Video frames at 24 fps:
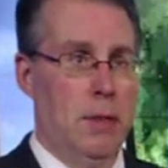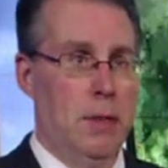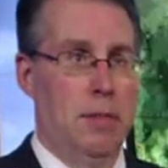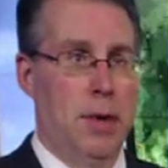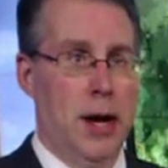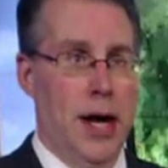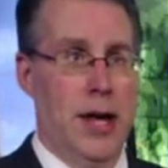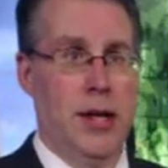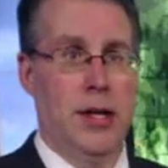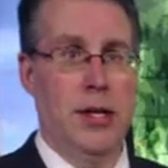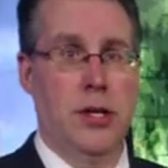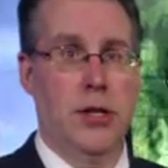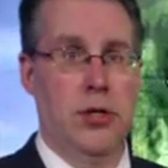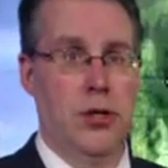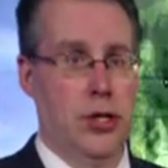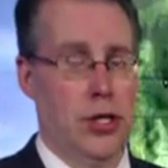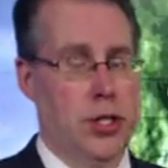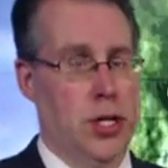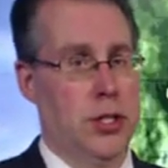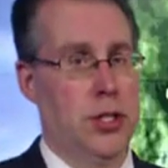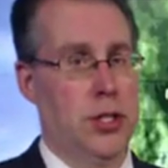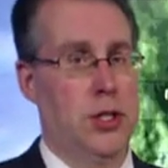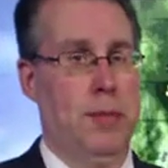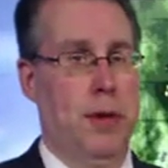but
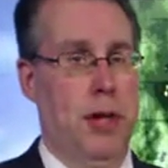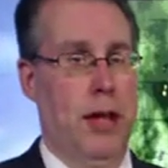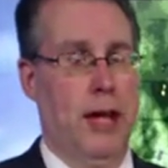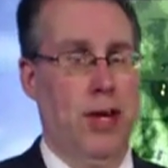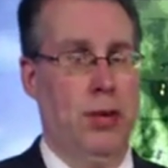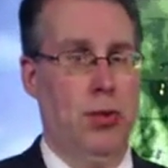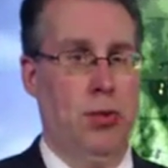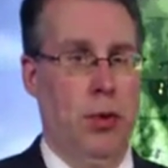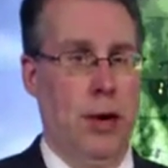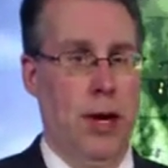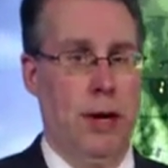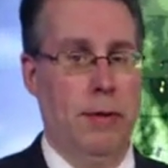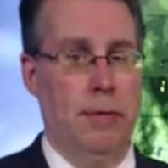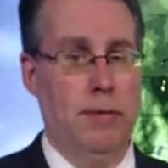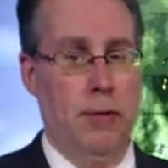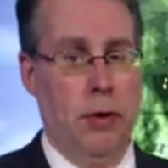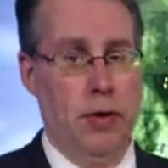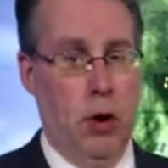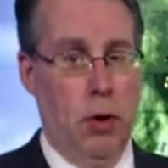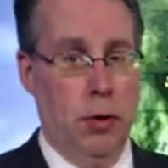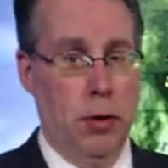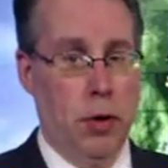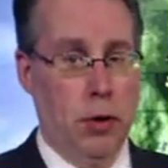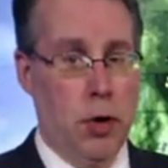just plain
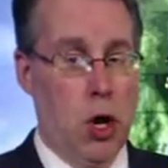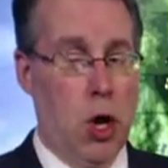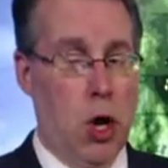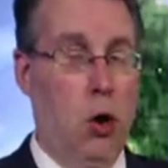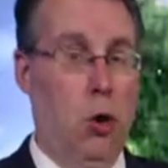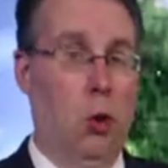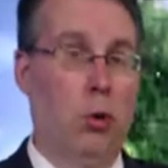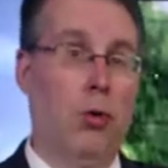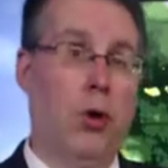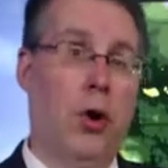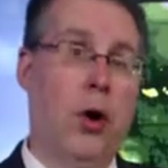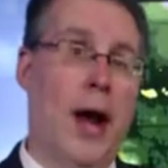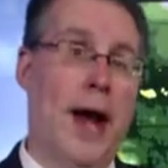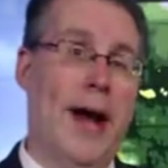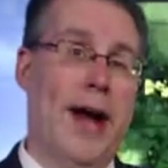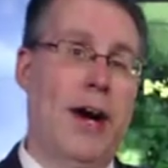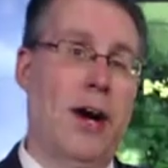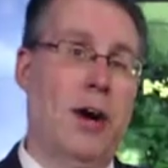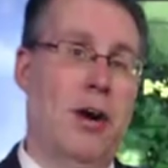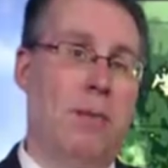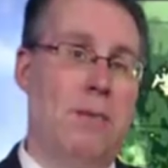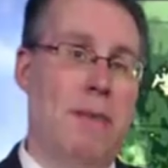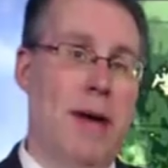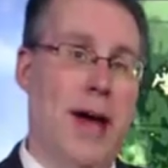rainfall. The colder
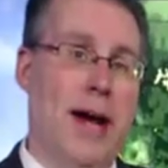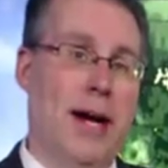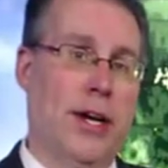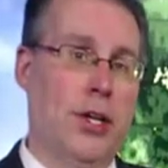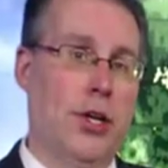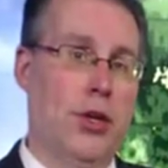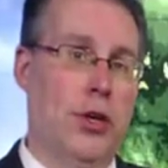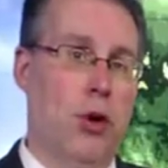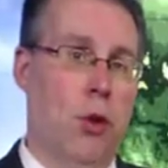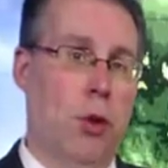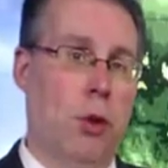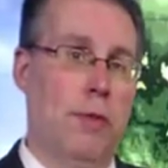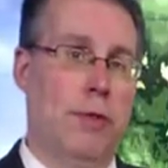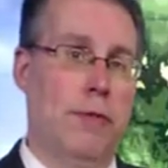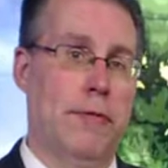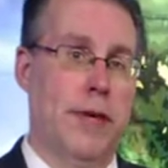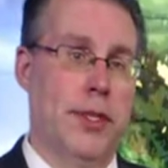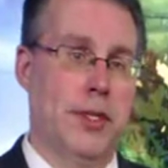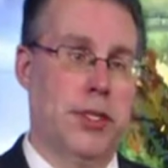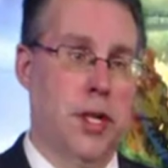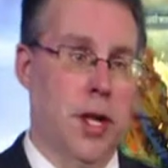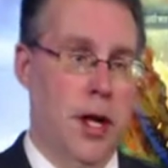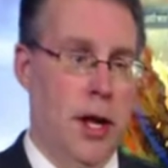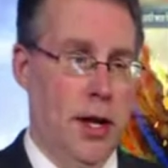air back north of
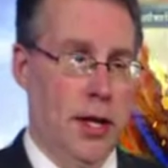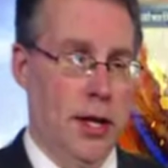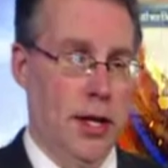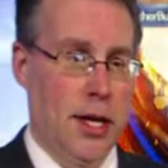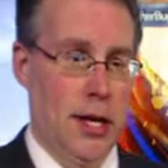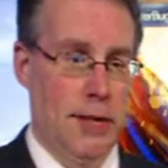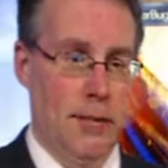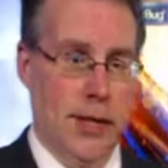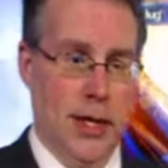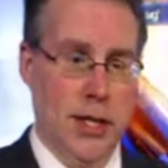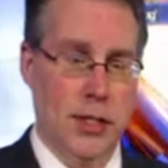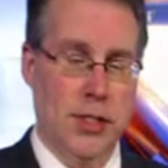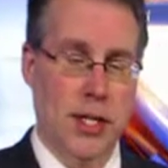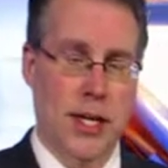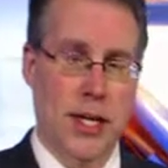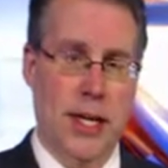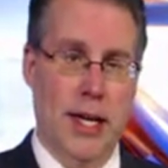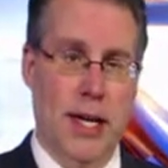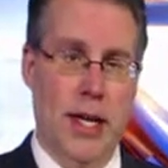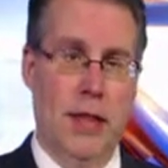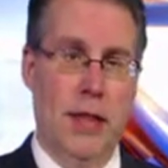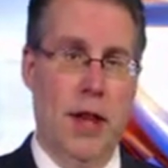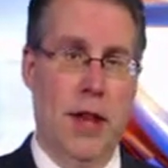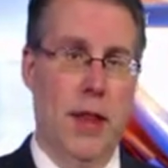us giving us,
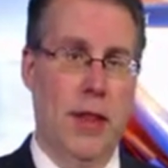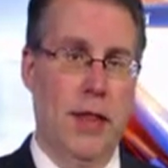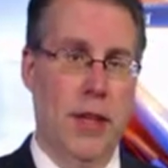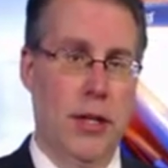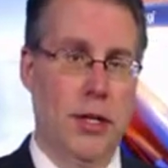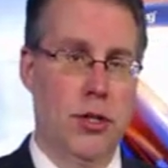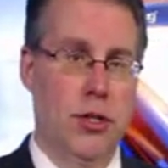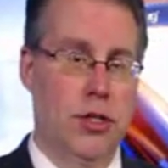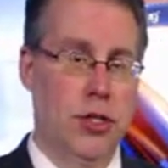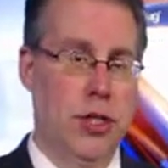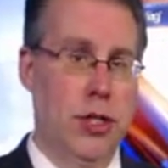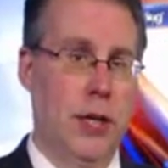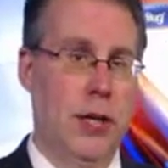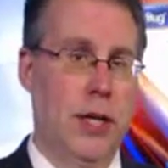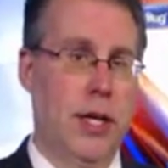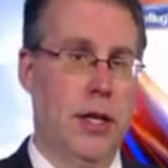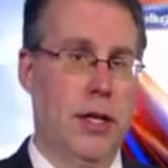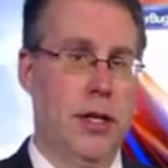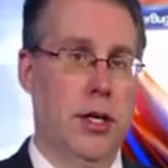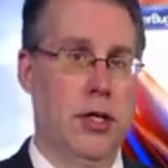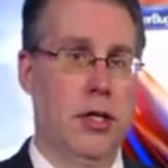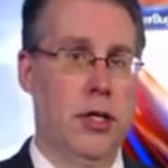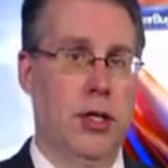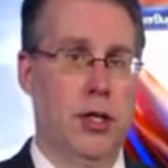again, the chilly
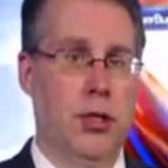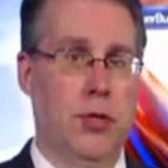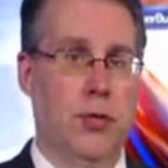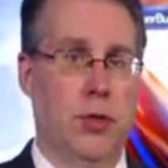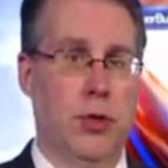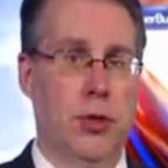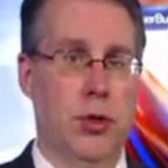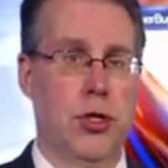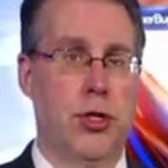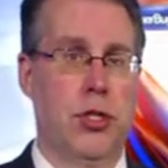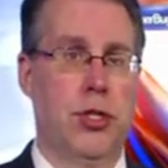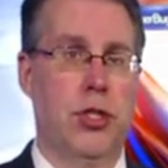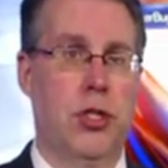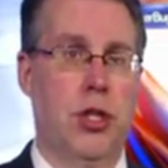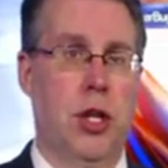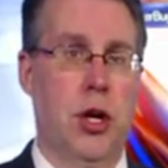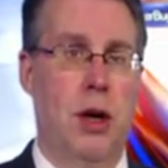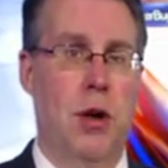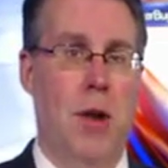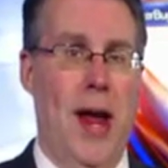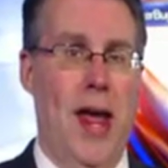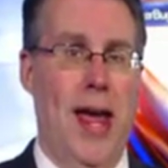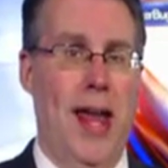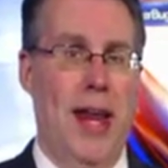conditions for
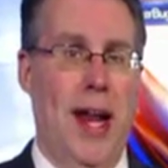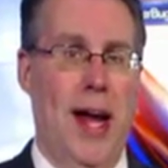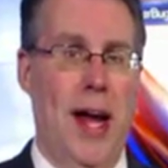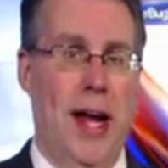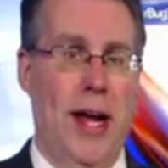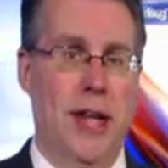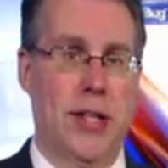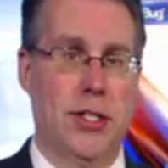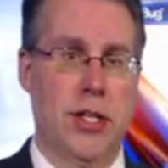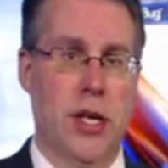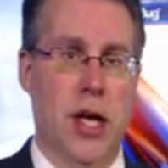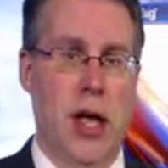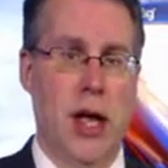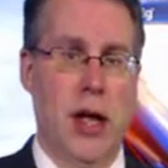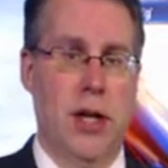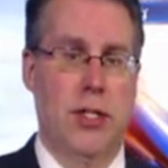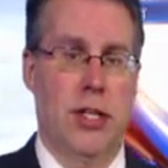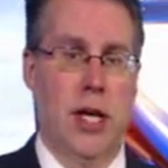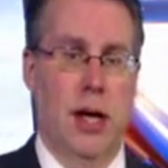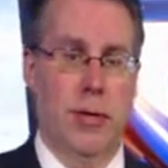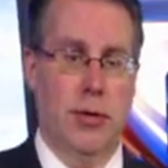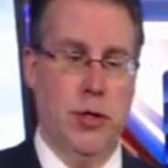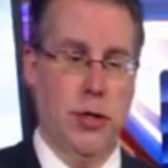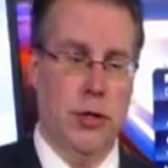snow and ice.
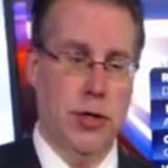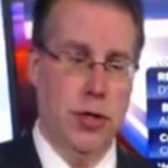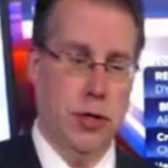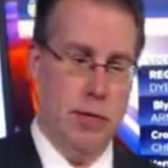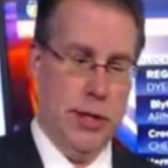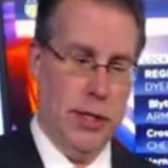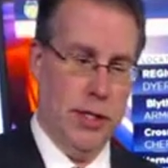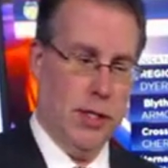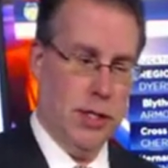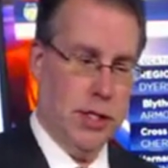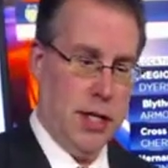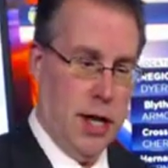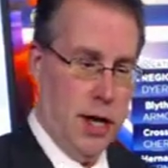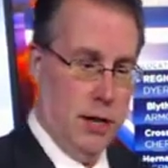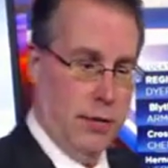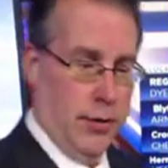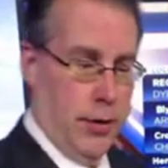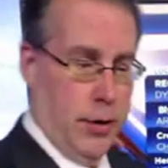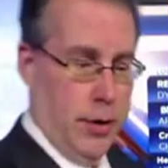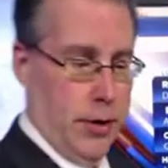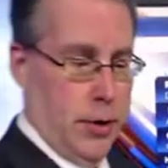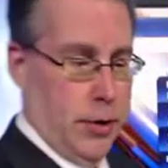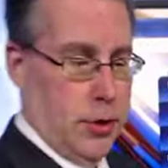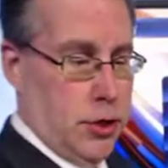Temperatures in the mid-south
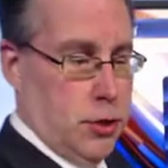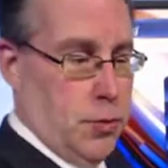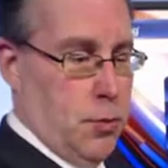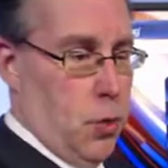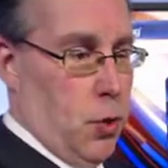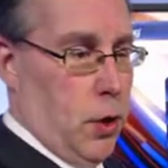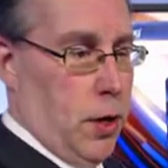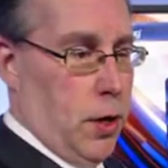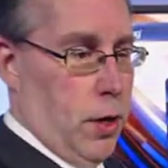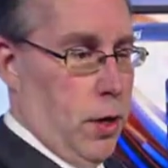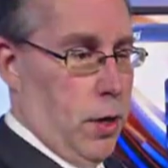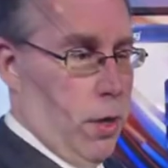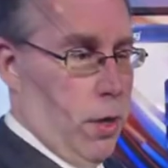area this morning,